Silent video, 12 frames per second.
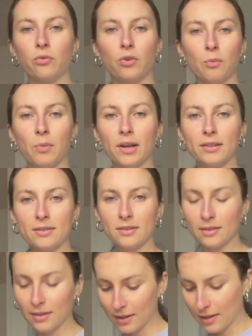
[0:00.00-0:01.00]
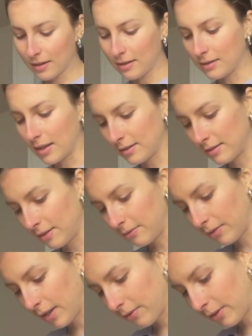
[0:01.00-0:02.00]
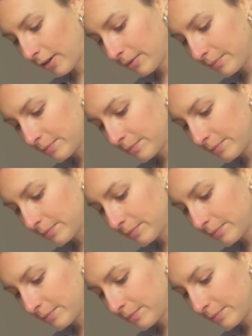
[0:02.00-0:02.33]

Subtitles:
robust, zesty flavor.